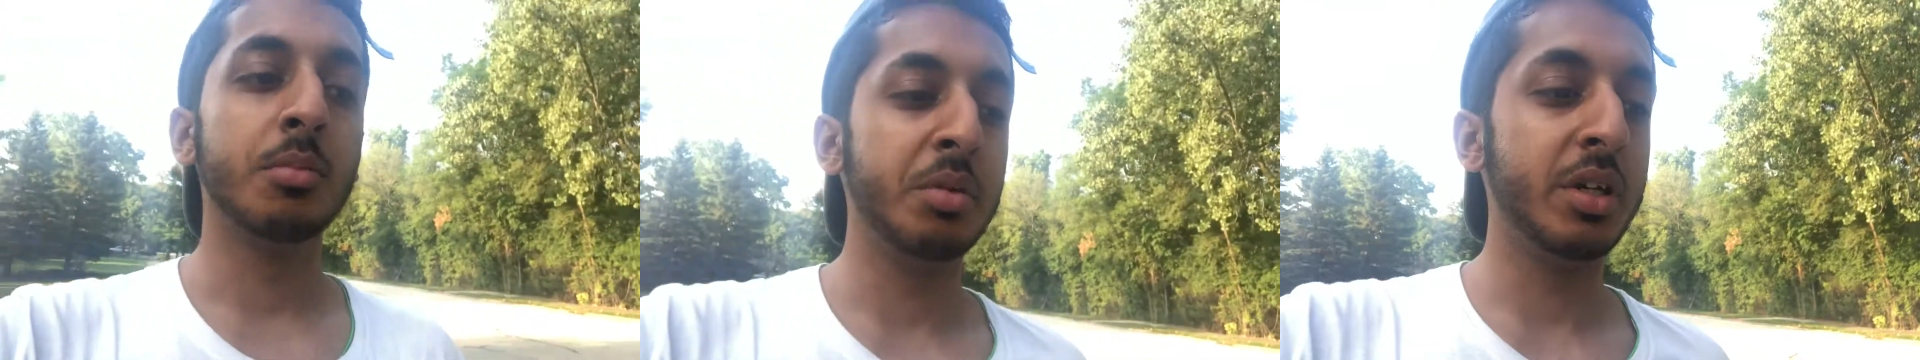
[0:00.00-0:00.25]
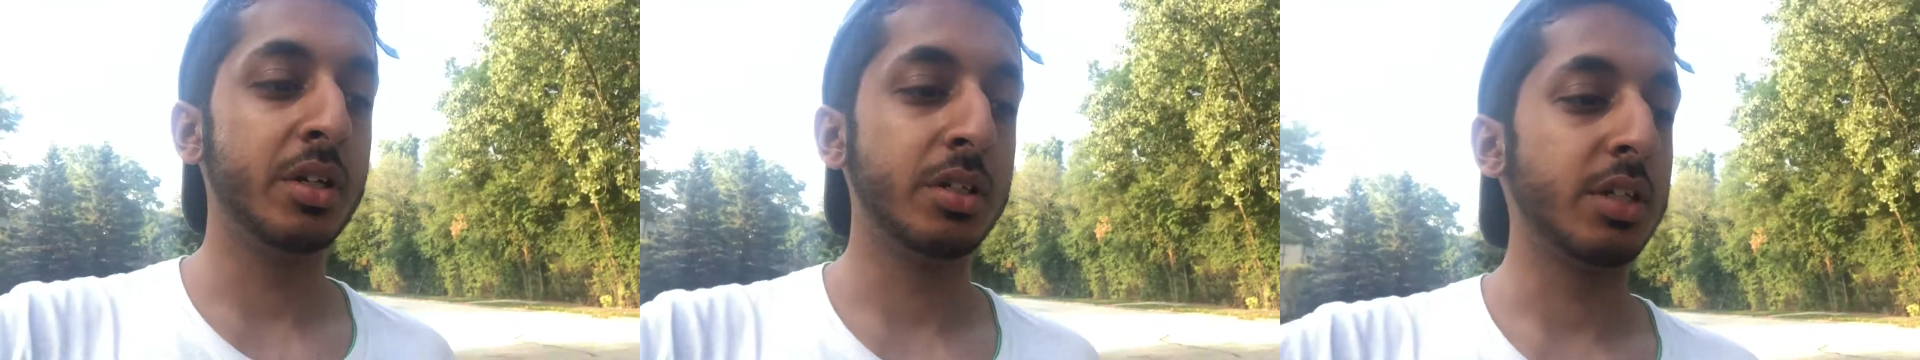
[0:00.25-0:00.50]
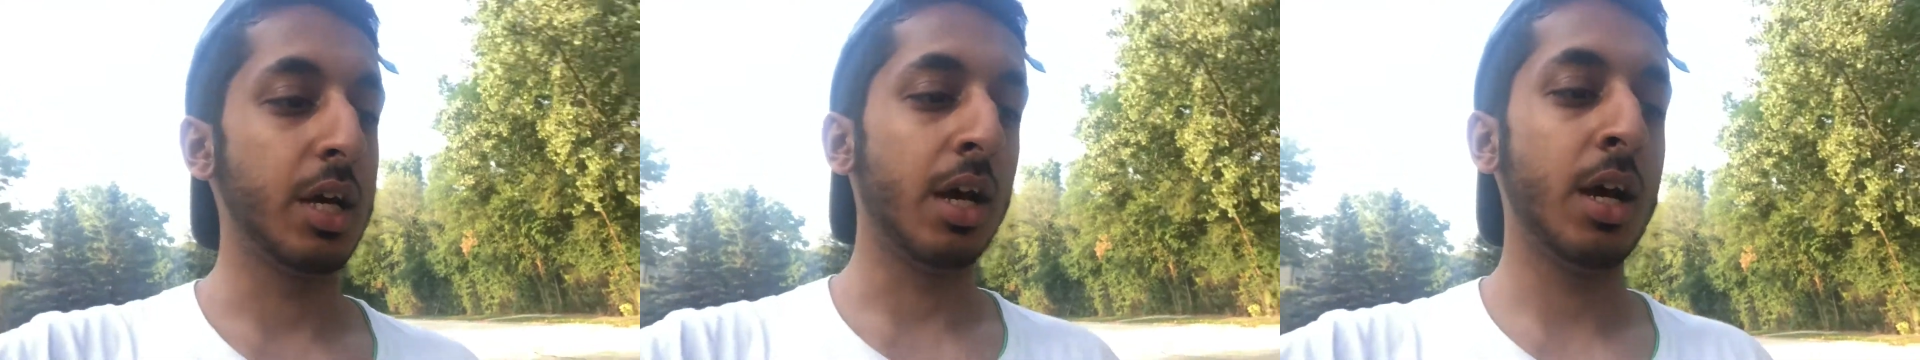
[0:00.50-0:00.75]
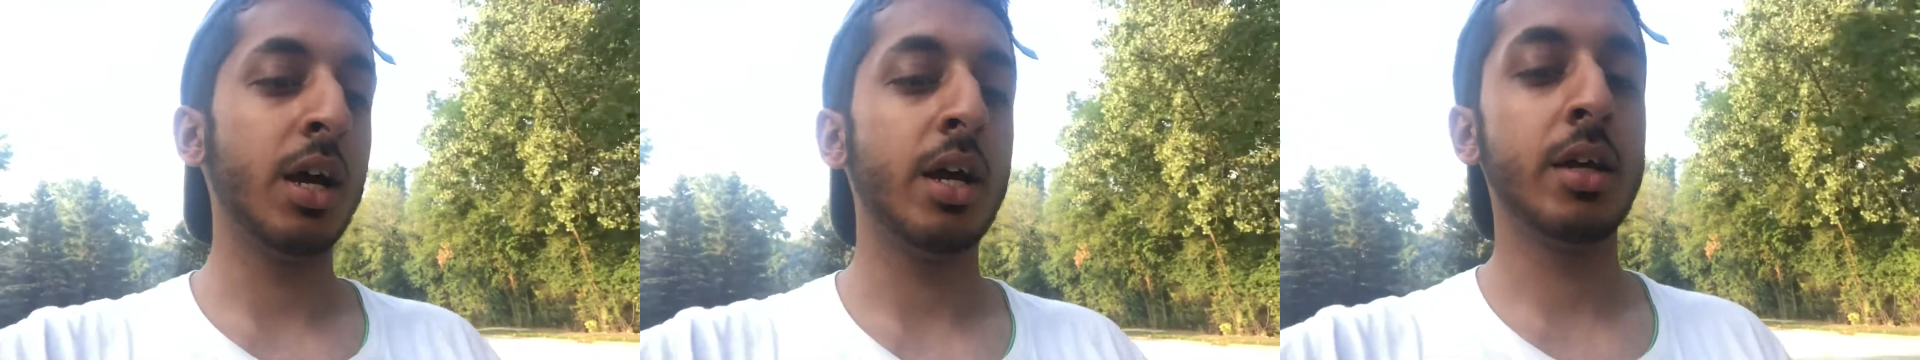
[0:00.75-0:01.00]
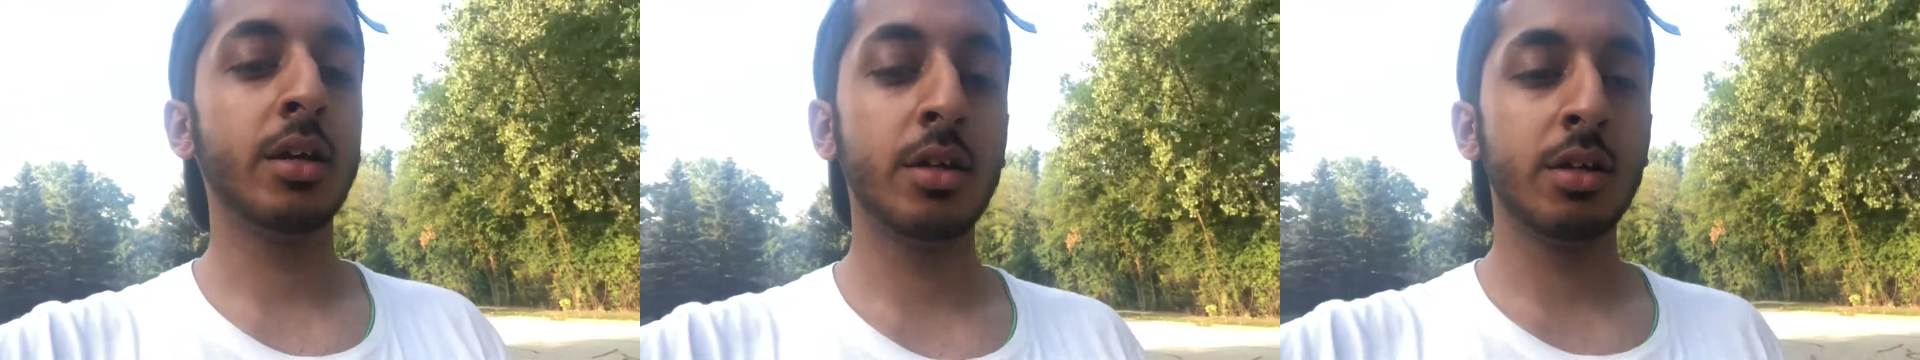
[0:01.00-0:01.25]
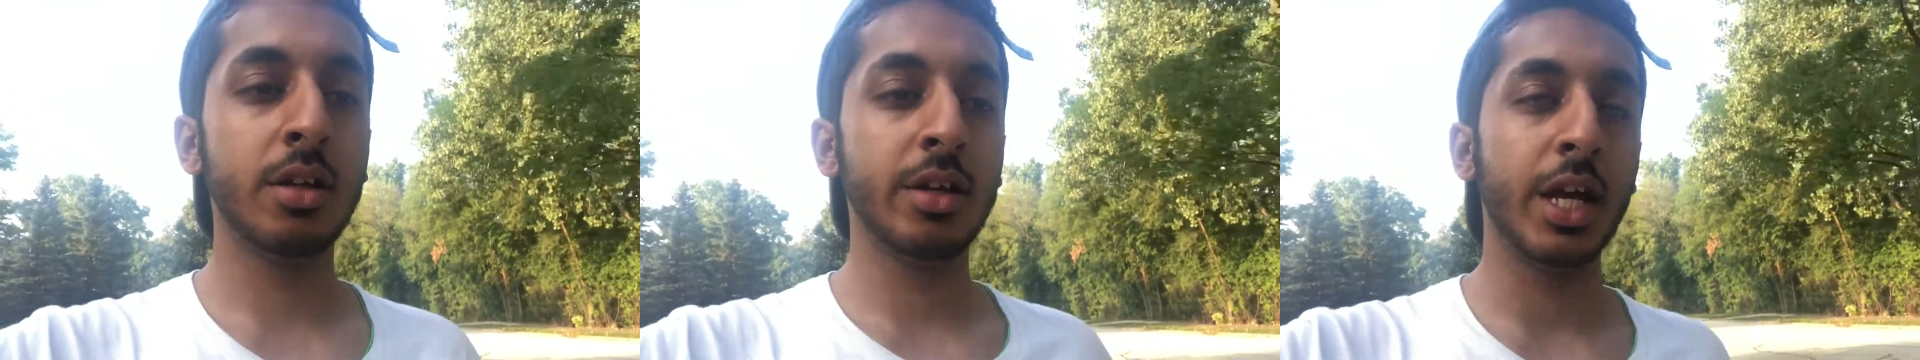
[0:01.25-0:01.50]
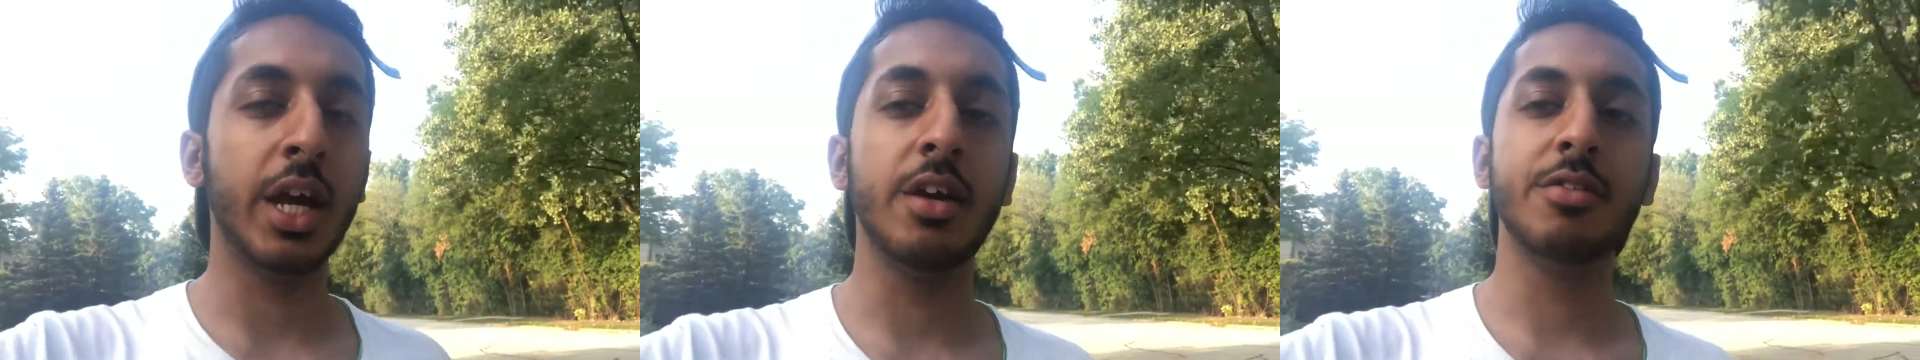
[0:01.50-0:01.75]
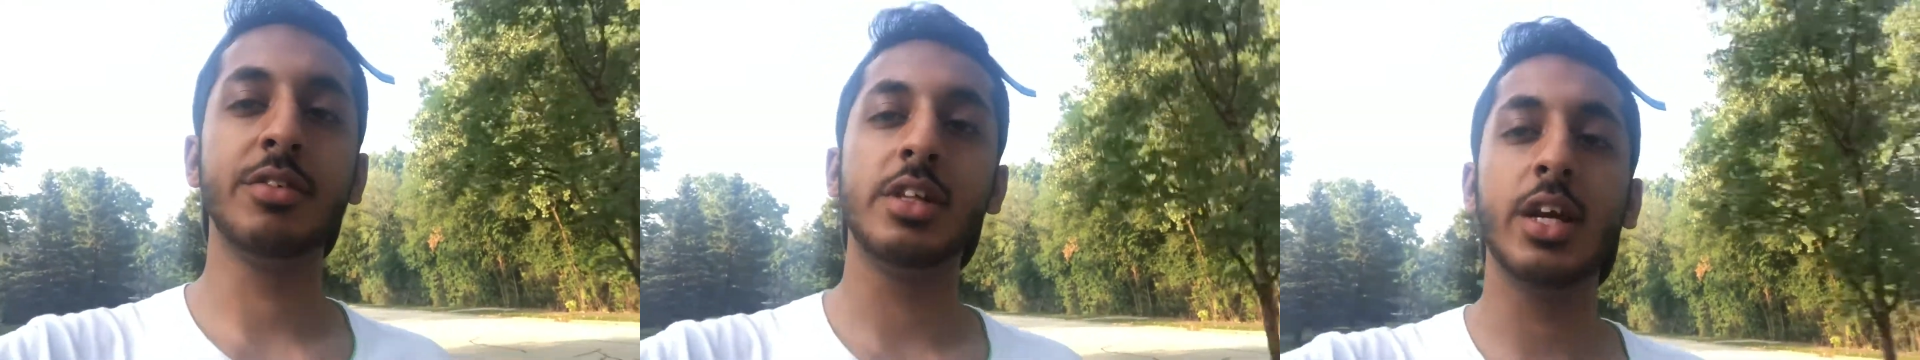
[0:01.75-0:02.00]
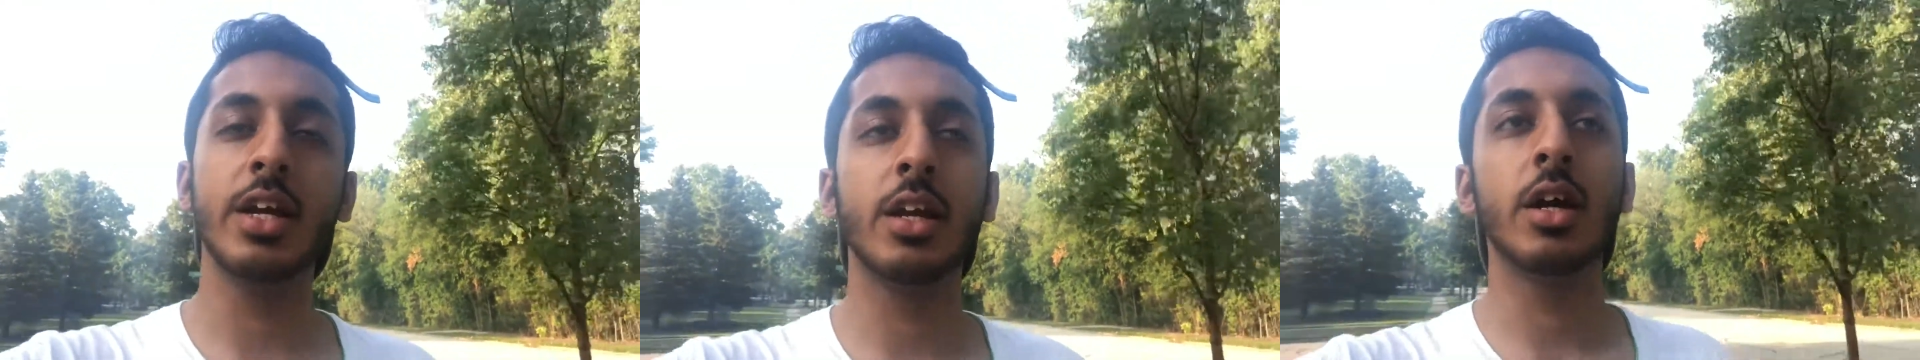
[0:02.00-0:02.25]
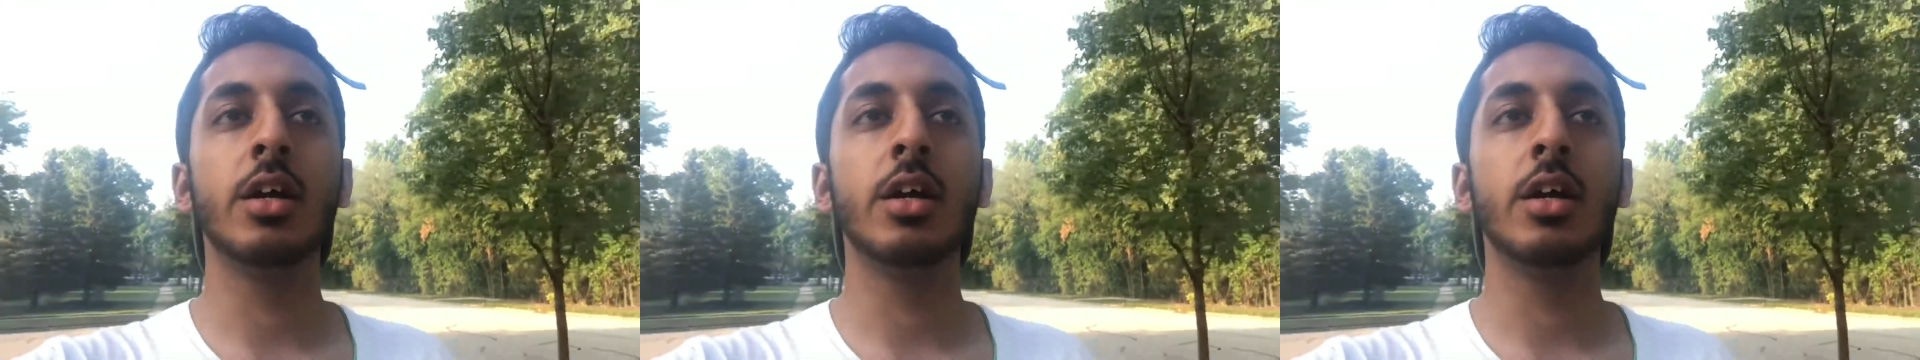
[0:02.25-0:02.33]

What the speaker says: because I have yet